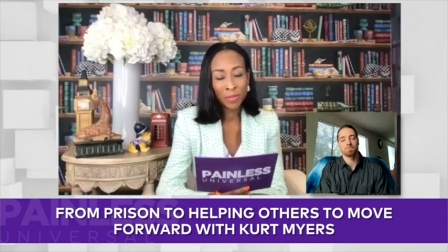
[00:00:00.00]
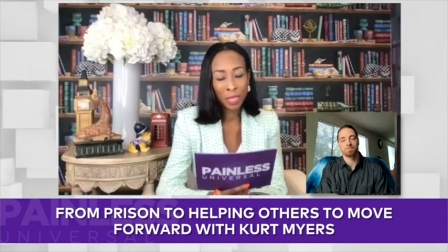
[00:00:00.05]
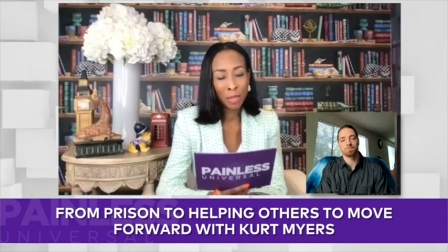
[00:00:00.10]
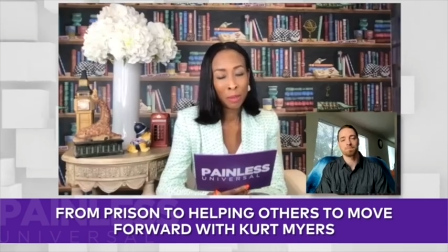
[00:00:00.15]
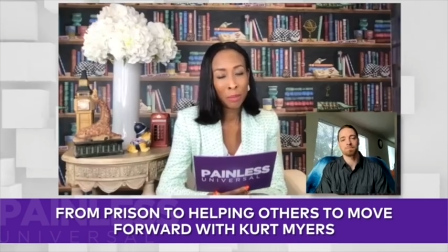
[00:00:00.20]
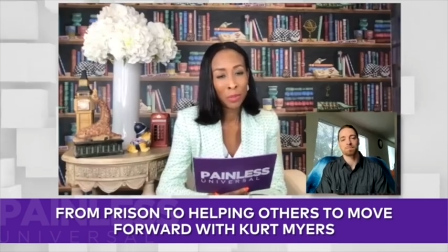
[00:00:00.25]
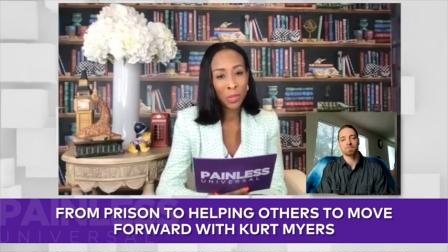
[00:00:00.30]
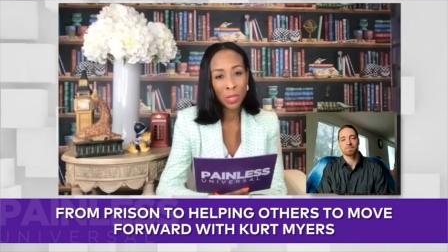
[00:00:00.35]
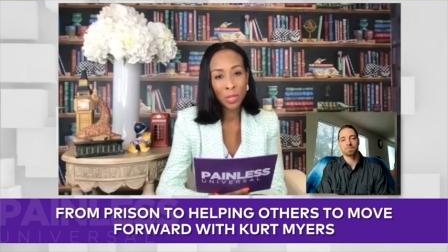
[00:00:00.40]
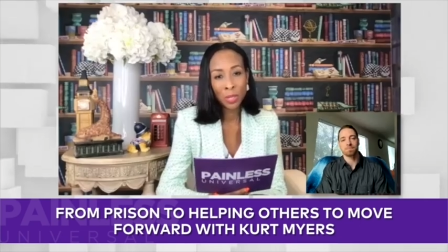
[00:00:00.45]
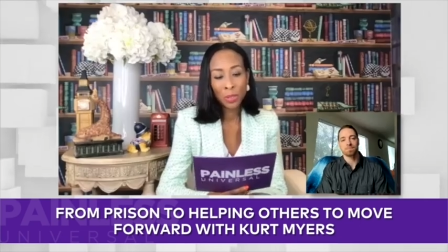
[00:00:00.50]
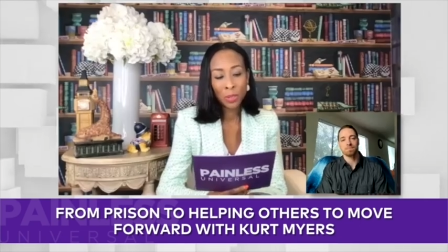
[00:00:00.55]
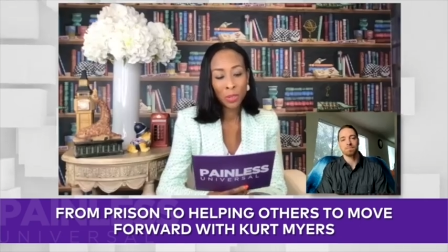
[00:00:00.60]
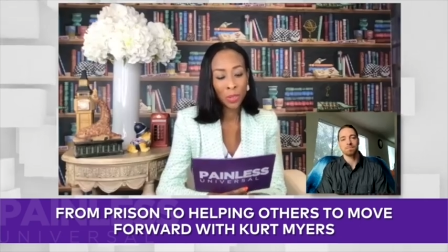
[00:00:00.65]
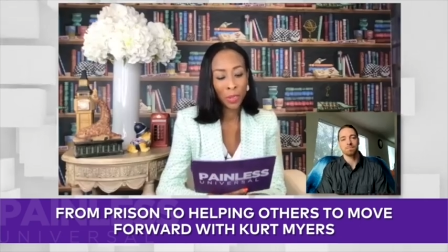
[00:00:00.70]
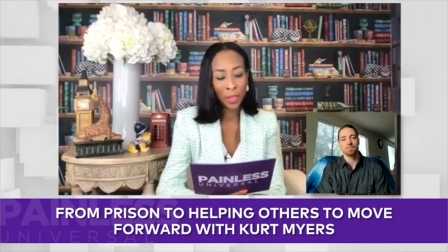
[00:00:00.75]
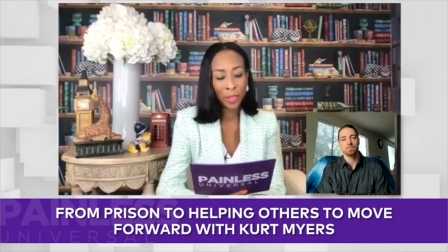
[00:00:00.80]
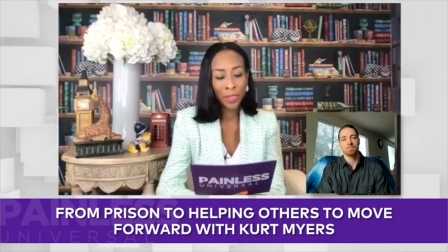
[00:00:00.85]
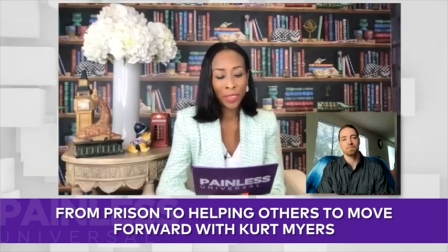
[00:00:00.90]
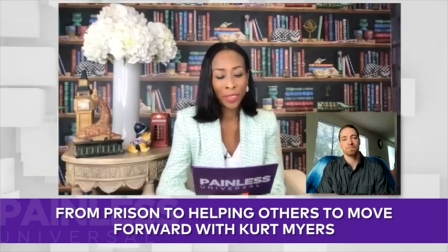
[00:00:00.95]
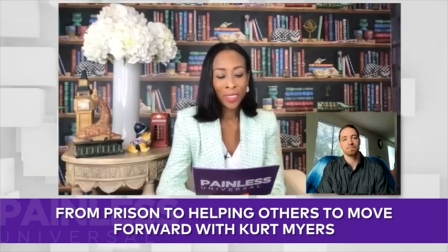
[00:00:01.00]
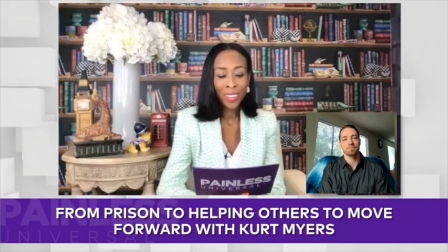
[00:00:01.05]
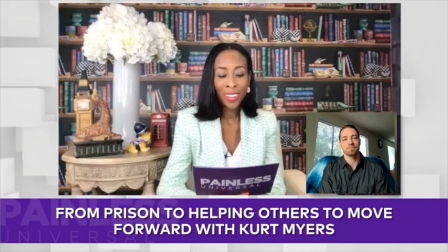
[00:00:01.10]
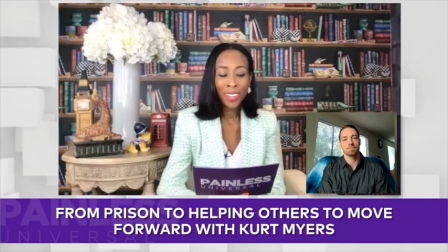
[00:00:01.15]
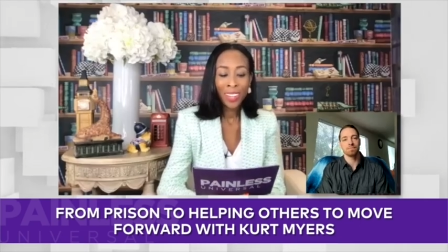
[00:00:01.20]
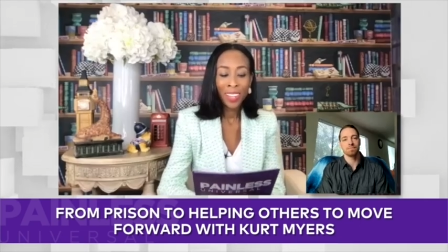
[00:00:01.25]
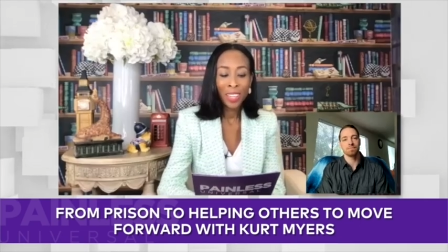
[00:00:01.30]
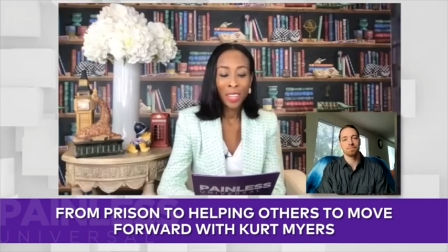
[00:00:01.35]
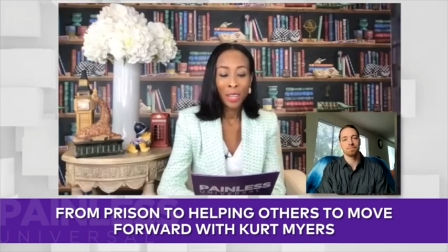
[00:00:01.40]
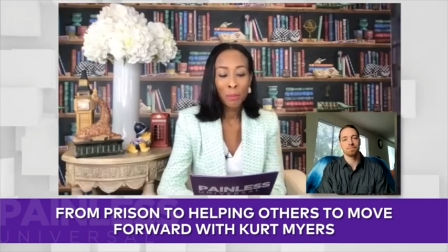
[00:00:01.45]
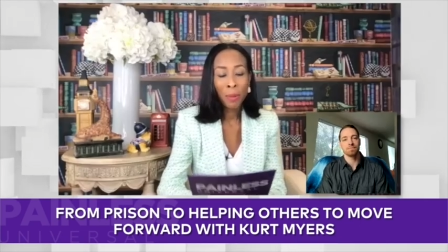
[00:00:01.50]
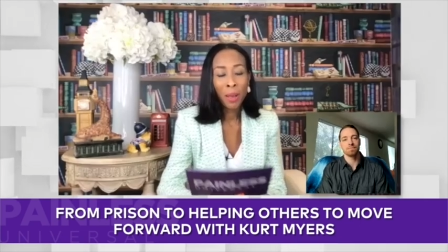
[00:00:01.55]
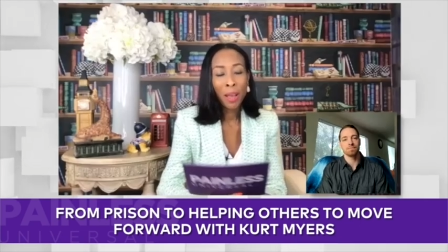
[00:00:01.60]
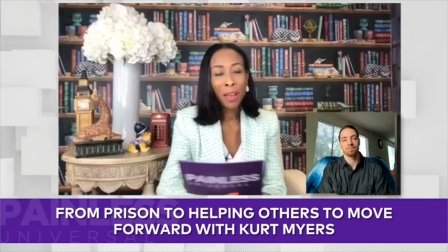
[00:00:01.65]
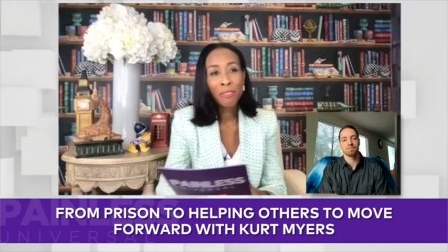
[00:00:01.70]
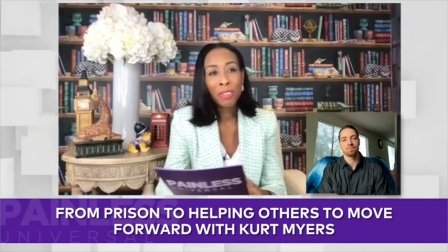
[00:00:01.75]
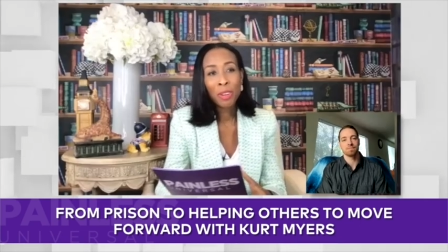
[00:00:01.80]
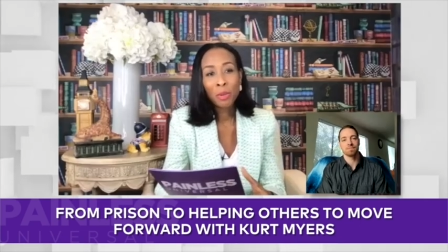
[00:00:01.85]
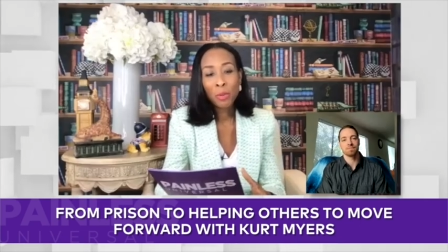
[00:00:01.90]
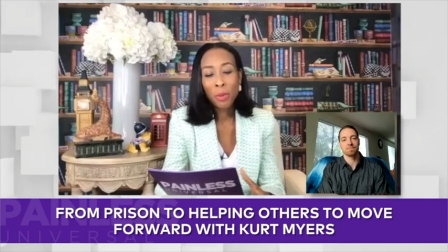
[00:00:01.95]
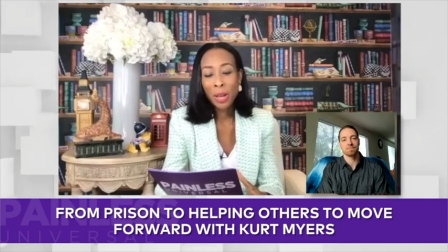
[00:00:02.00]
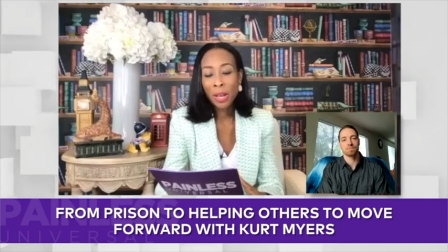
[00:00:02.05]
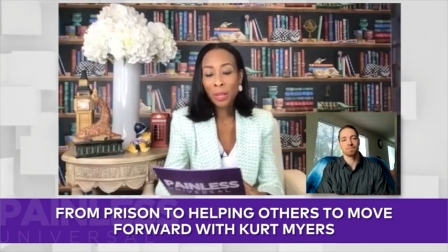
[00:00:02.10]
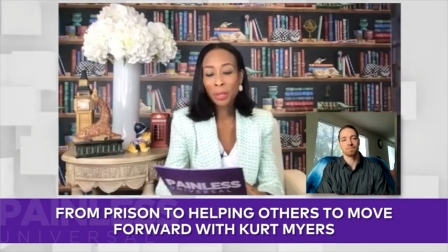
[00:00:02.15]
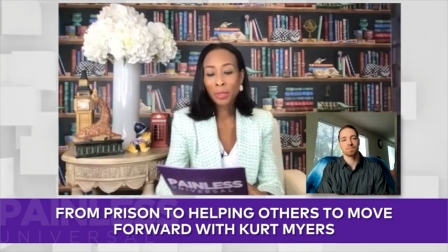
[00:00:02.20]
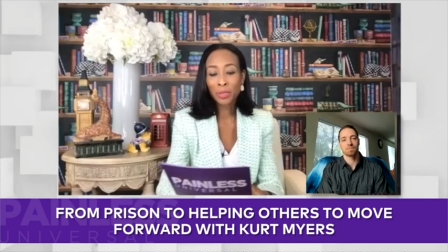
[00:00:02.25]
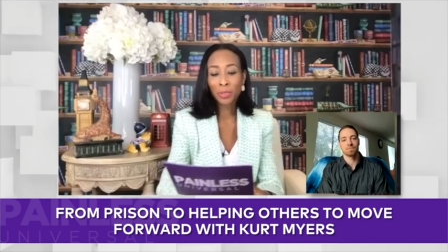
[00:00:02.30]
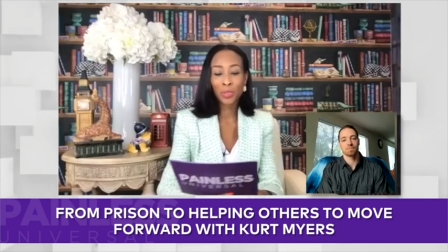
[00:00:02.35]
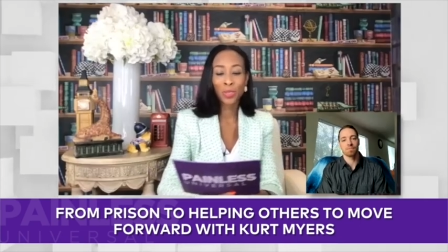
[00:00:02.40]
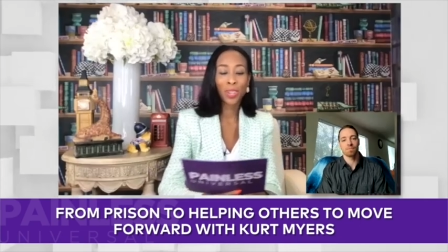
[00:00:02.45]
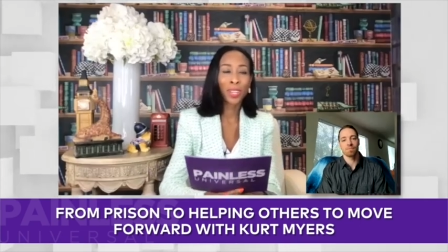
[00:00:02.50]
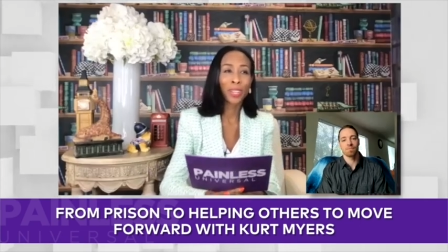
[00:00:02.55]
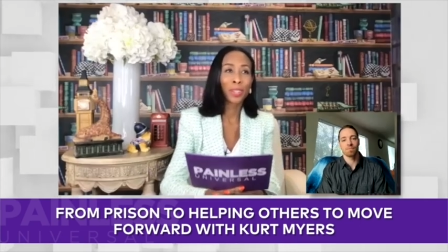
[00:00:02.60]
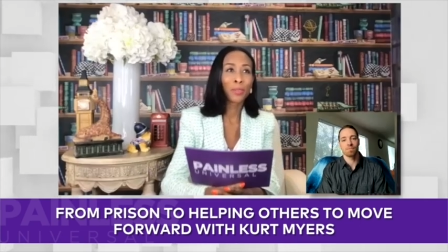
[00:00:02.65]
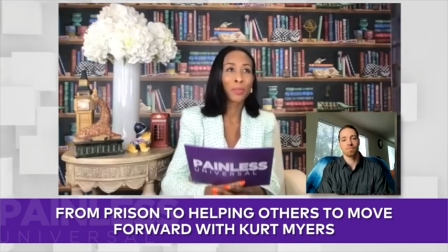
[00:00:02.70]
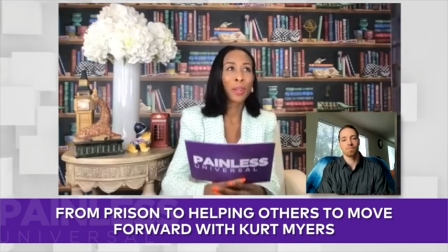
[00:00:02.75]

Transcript: Absolutely. In a perfect world, right?